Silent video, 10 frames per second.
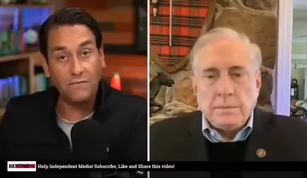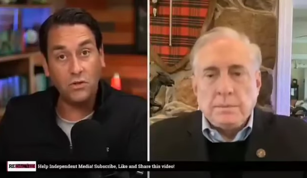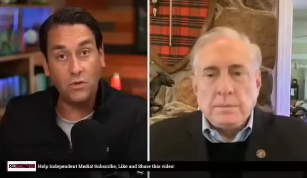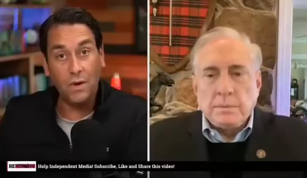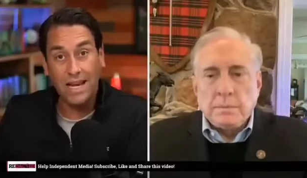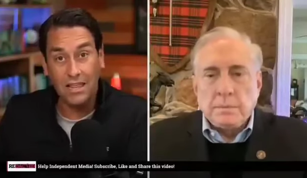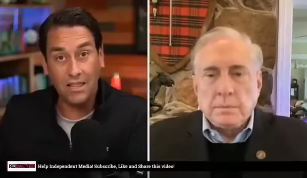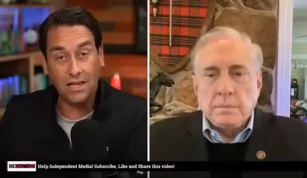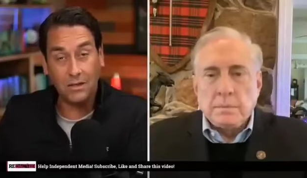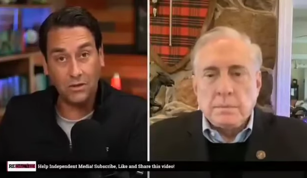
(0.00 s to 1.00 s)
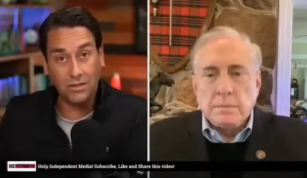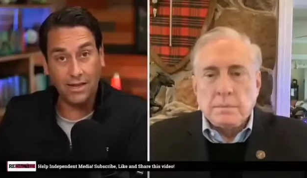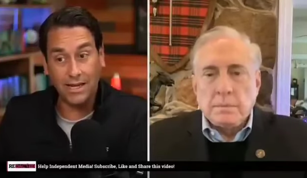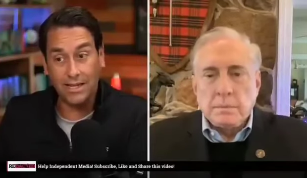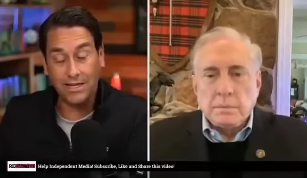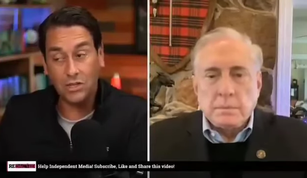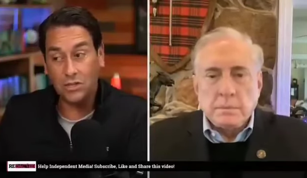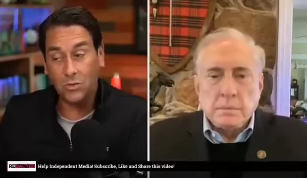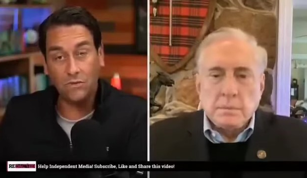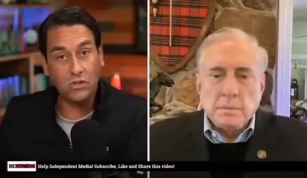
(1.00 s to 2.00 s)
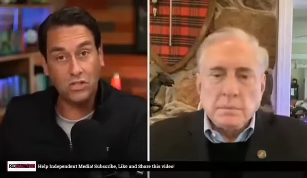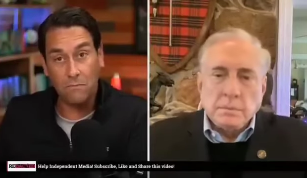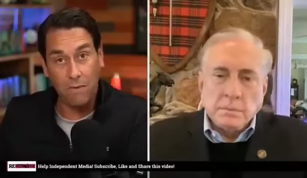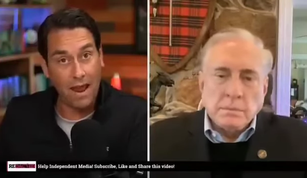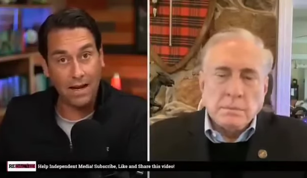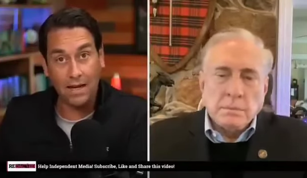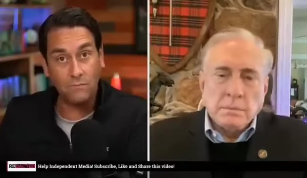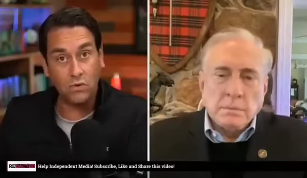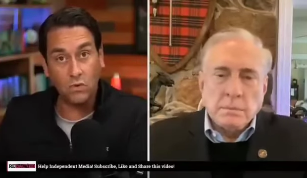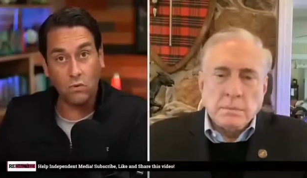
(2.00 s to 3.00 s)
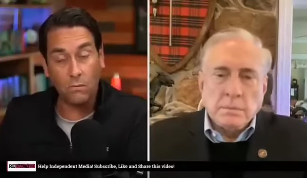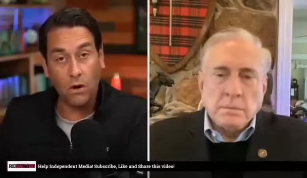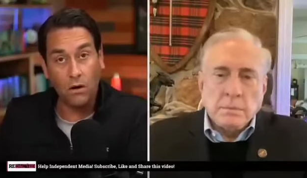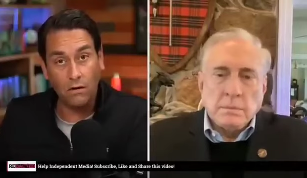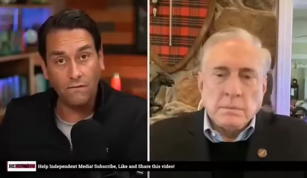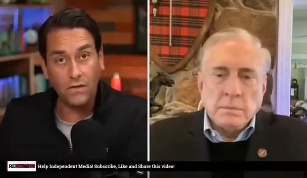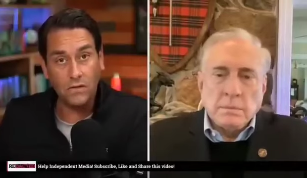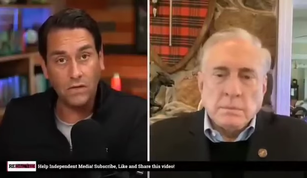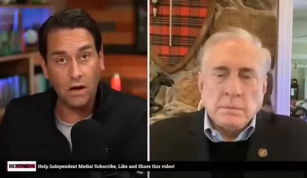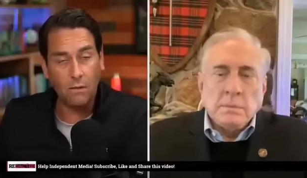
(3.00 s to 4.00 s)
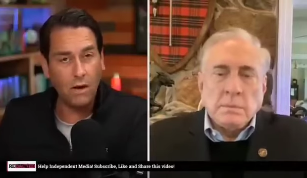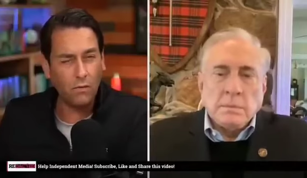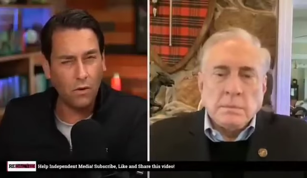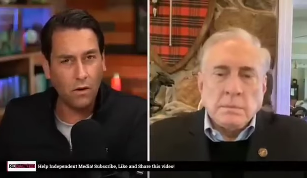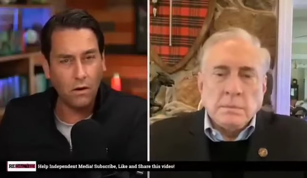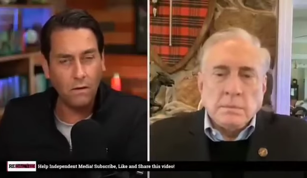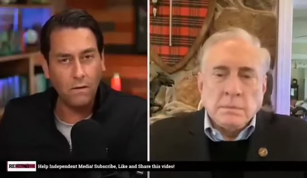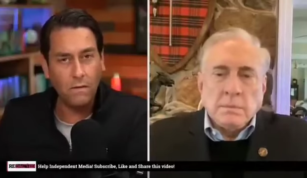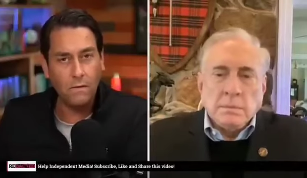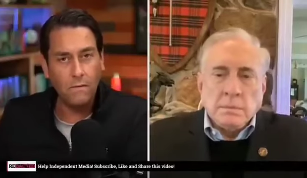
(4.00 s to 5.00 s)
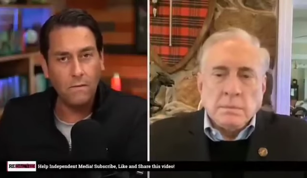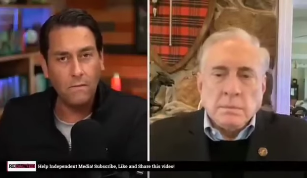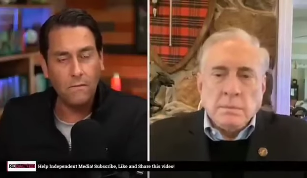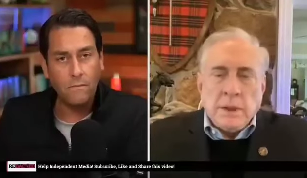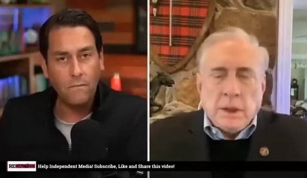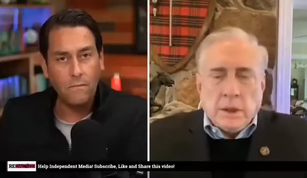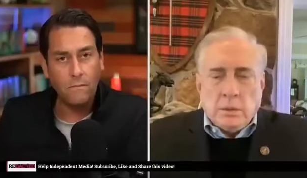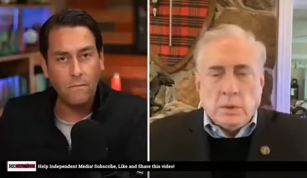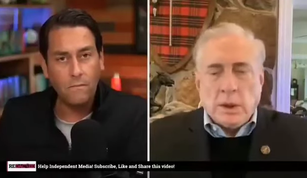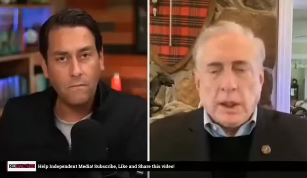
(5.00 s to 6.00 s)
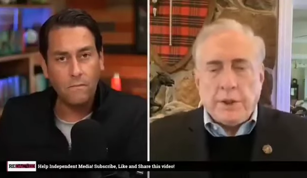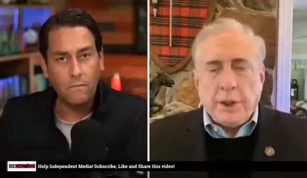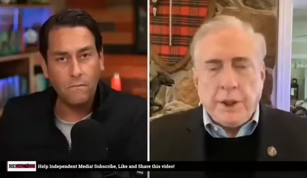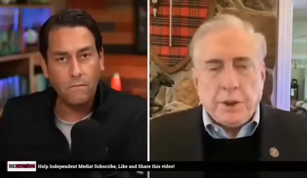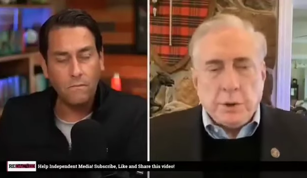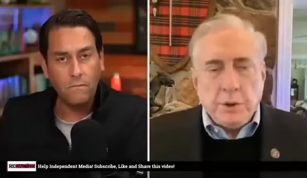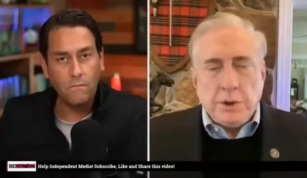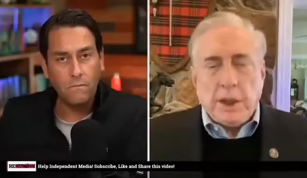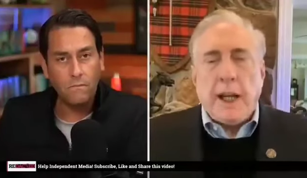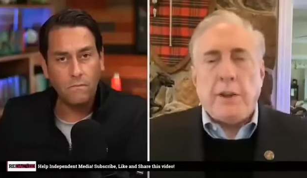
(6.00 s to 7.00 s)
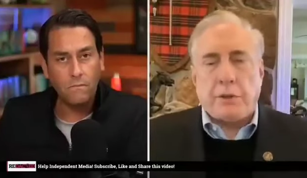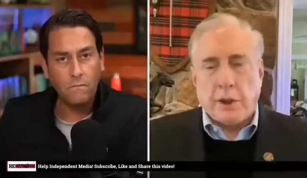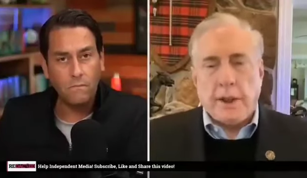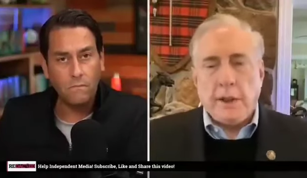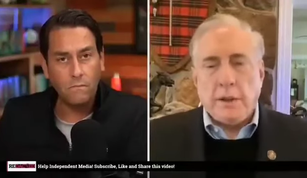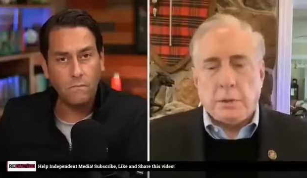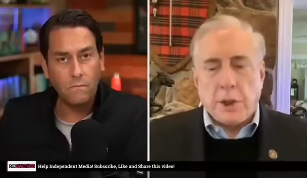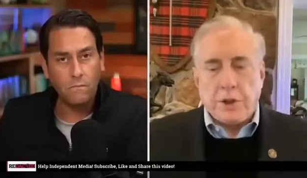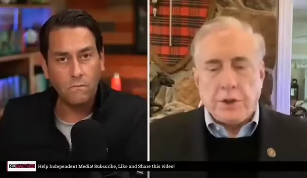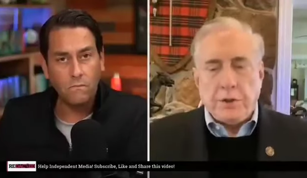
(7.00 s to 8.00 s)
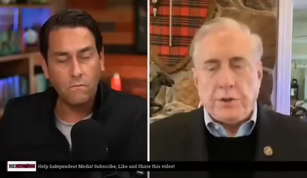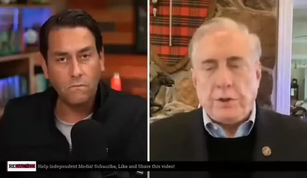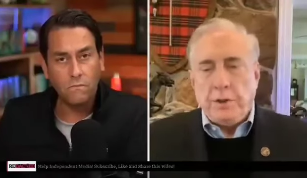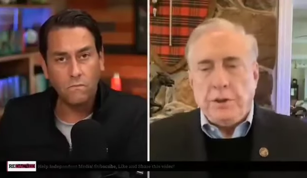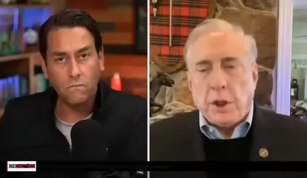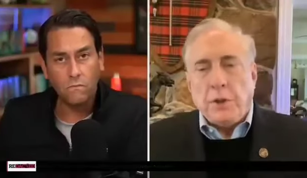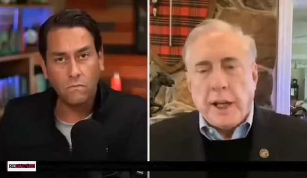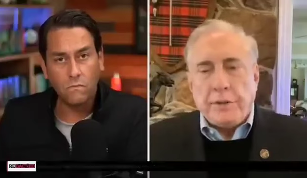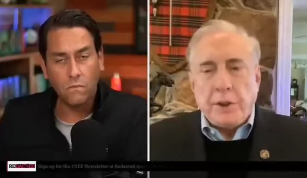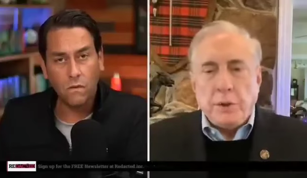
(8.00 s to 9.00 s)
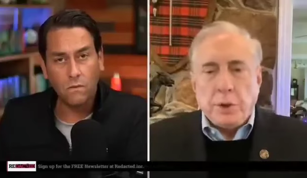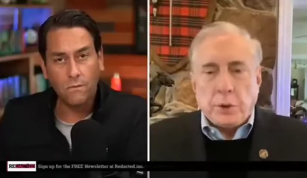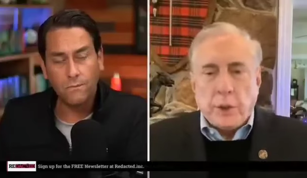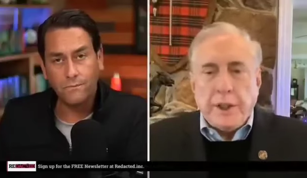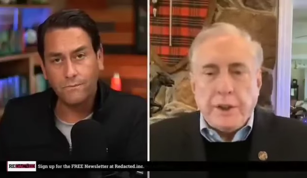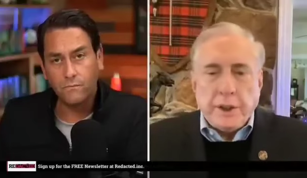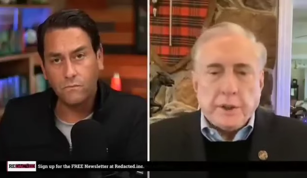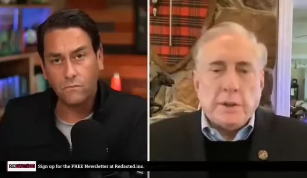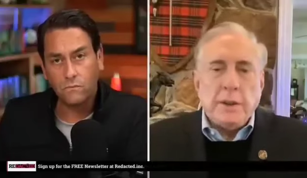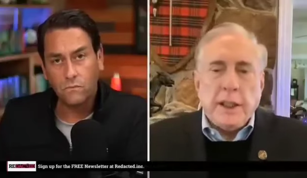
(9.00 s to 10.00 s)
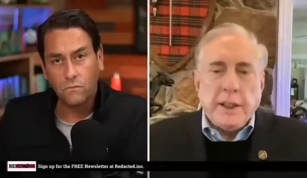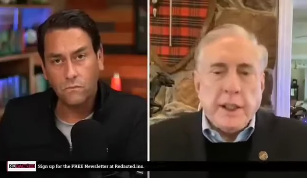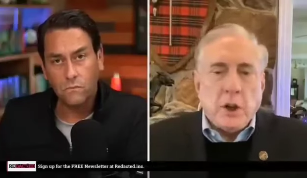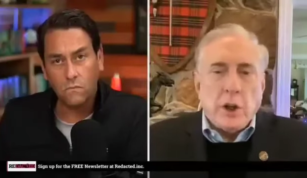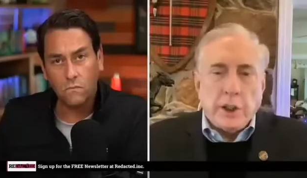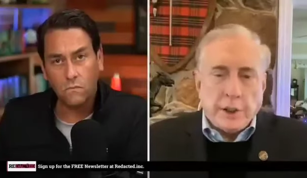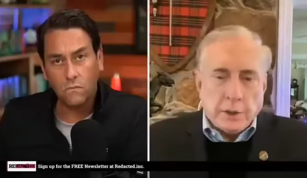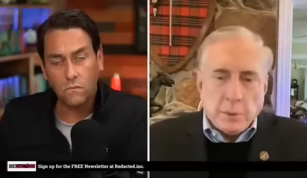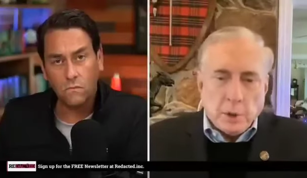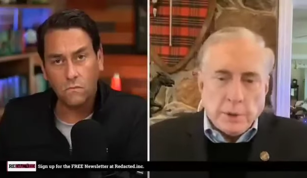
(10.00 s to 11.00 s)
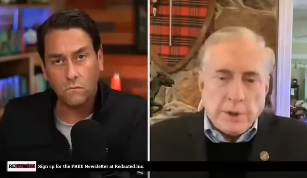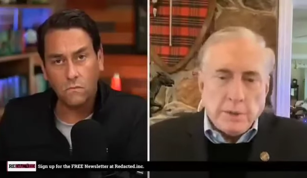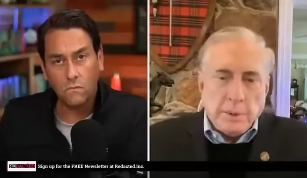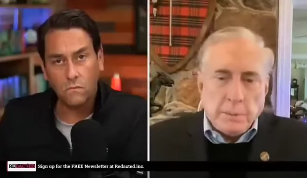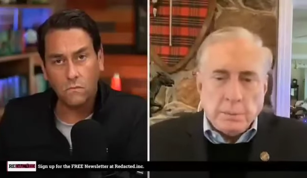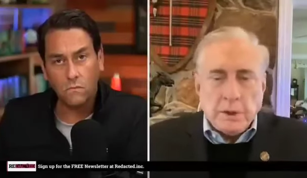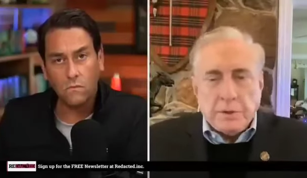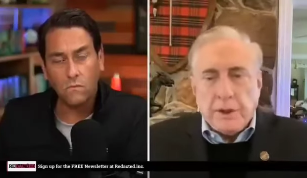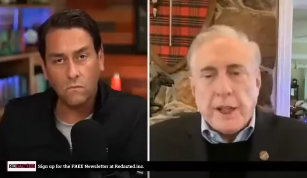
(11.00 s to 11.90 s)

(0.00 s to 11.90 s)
Speaker 1: have to do anything, it looks like. They can just sort of sit back and absorb all of this now. Am I wrong?
Speaker 2: Well, I think you're you're half right. The Russians don't have to do a great deal, and they aren't at the moment. I mean,